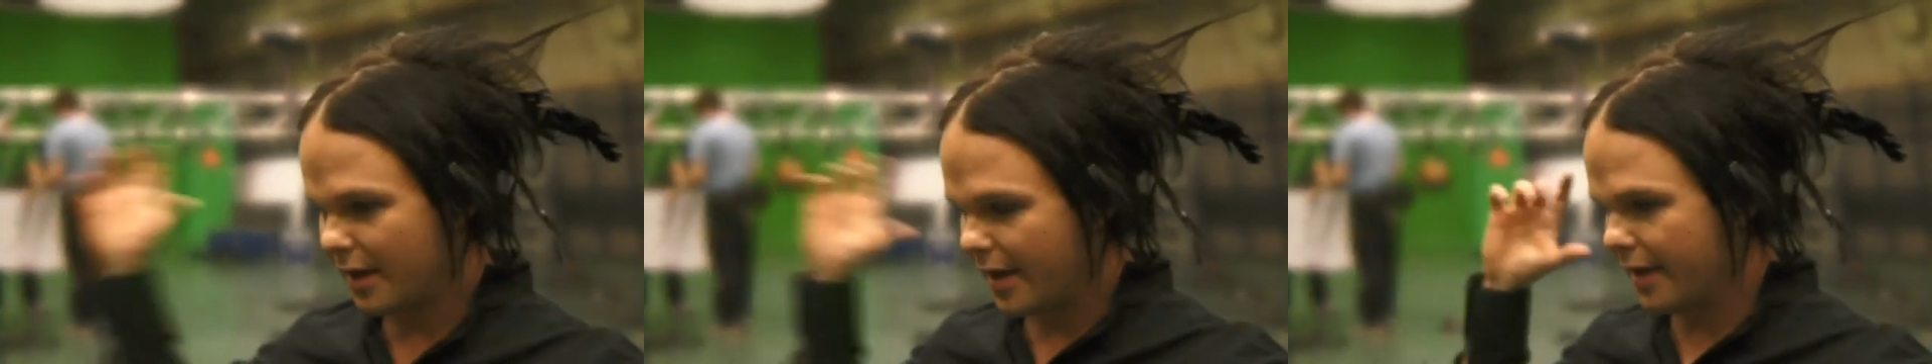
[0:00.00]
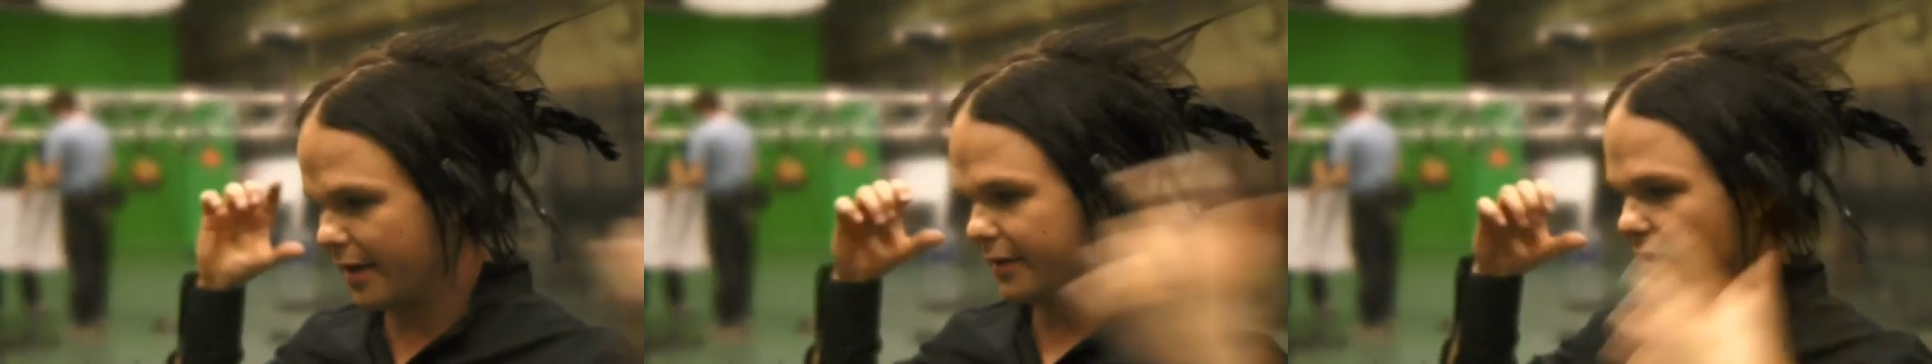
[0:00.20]

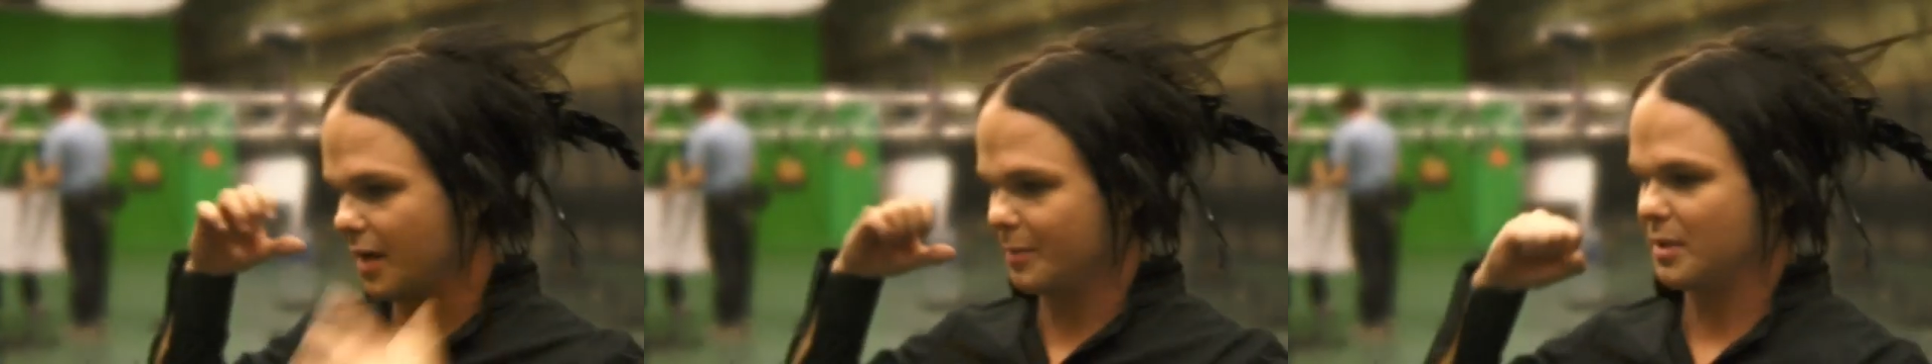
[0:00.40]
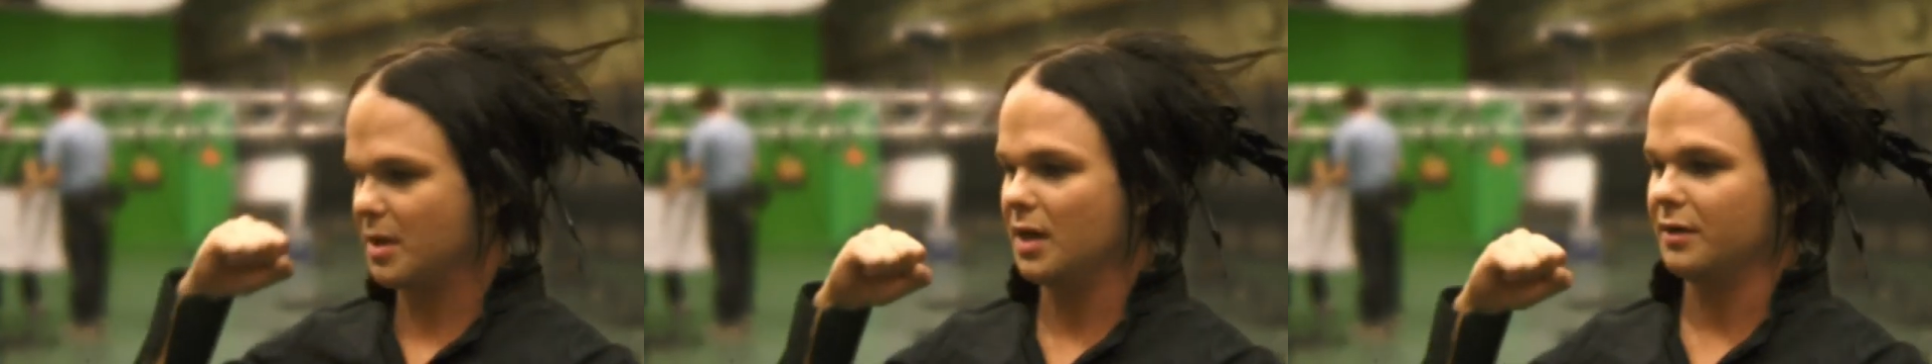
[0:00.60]
And
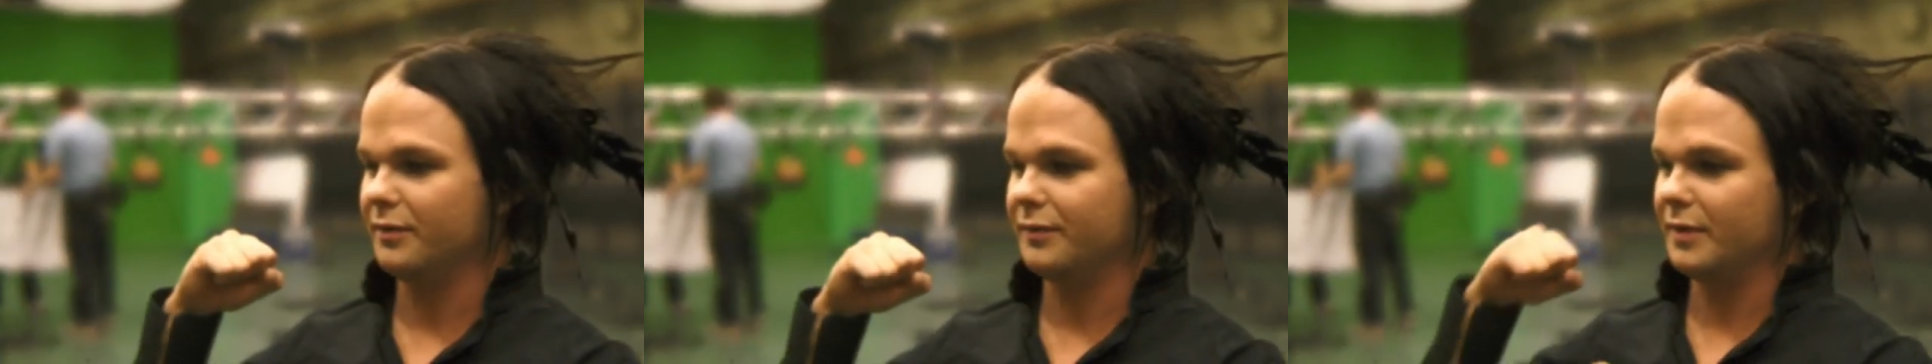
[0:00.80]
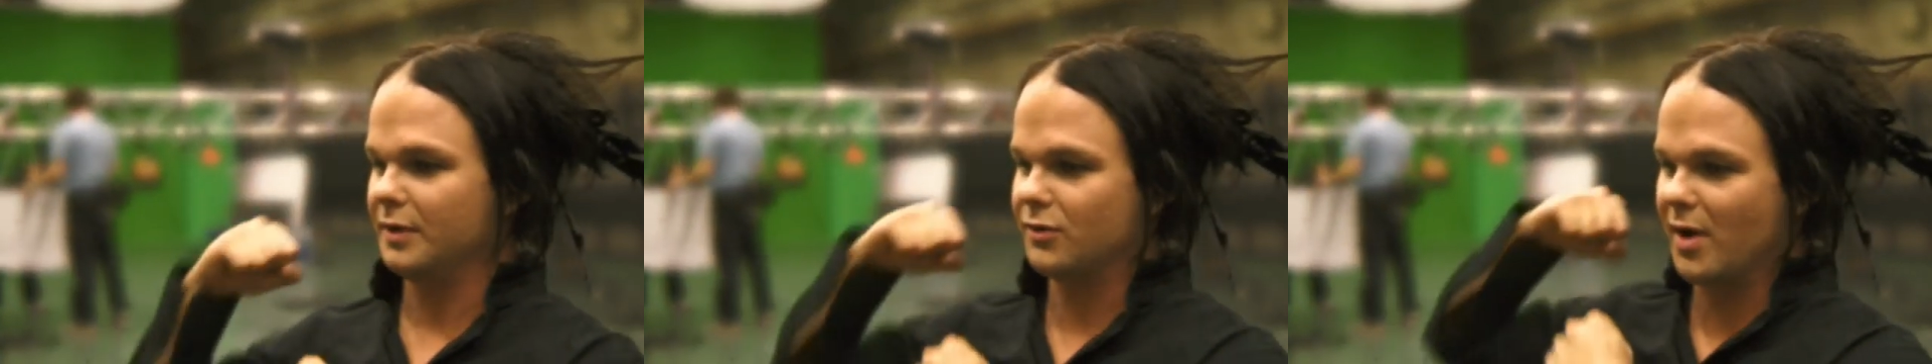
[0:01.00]
I'm kind
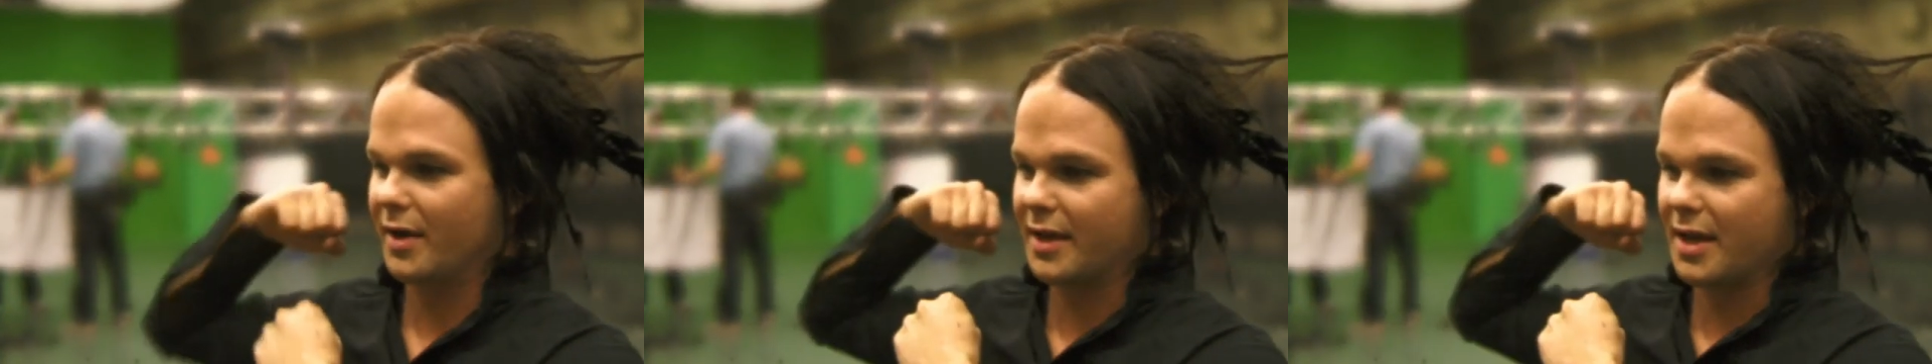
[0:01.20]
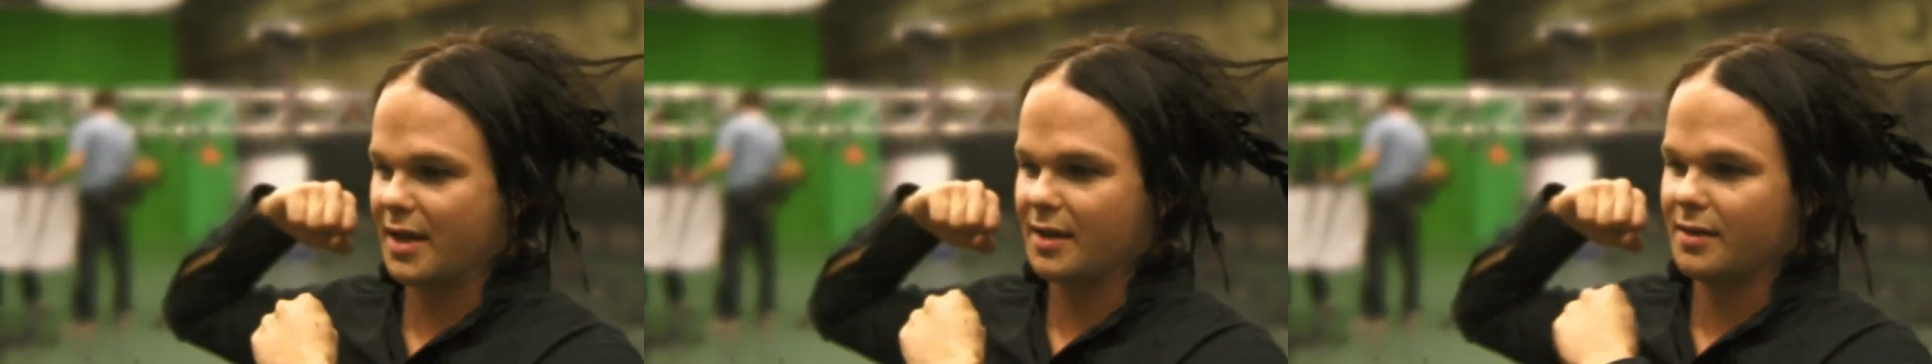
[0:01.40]
of
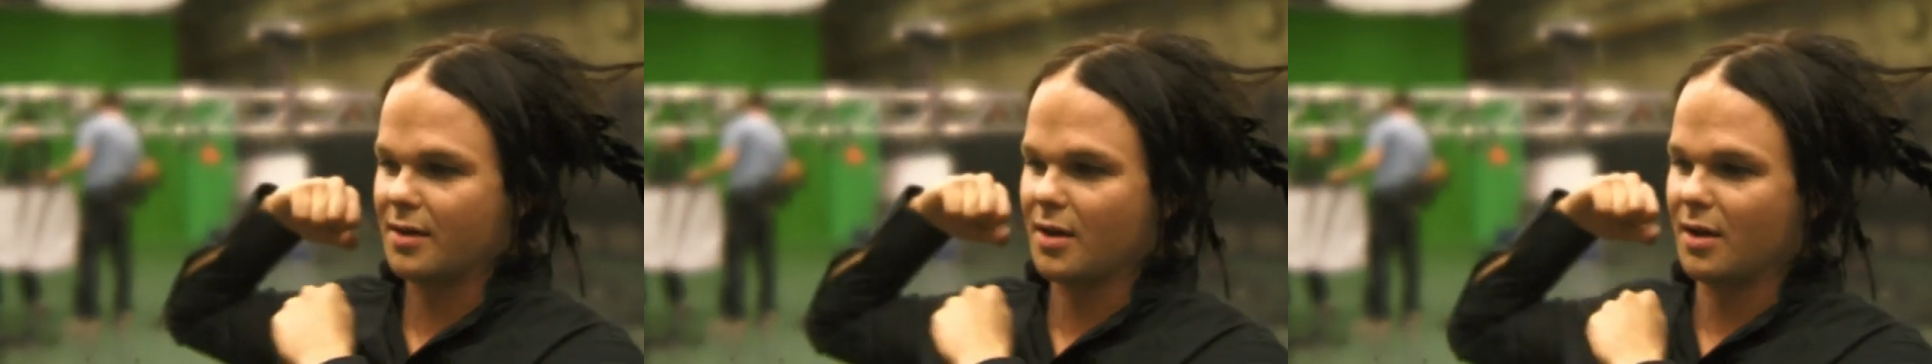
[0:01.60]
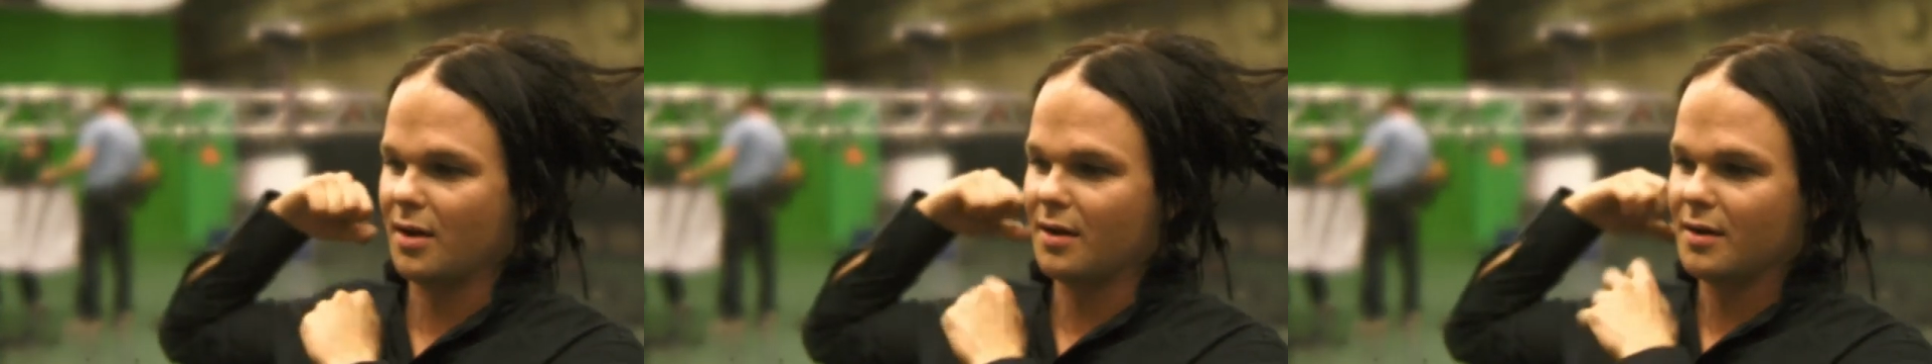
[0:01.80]
dragging
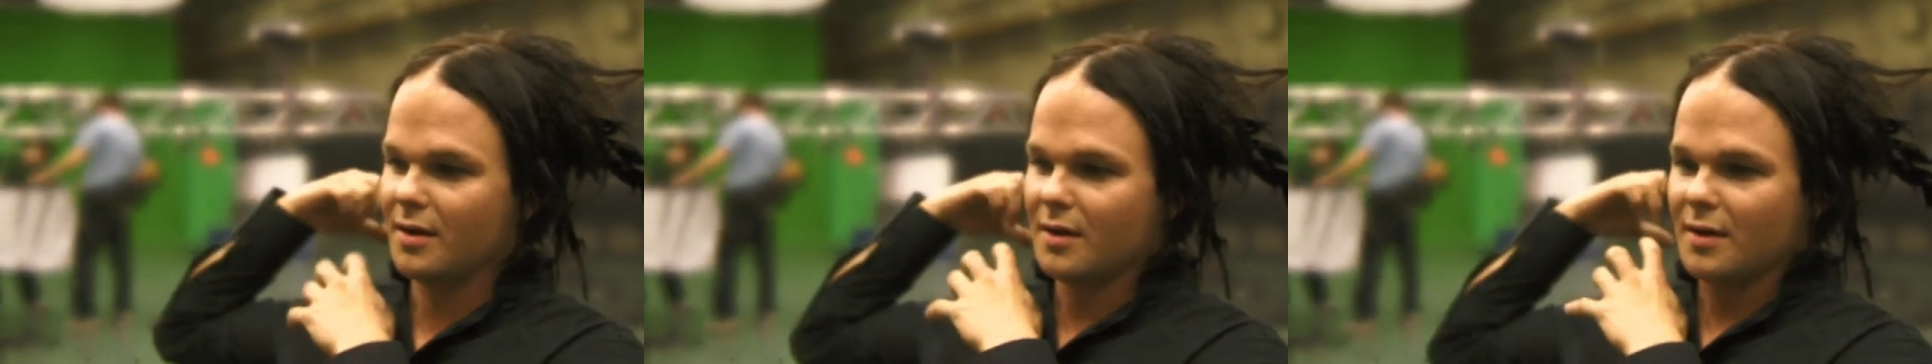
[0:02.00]
the,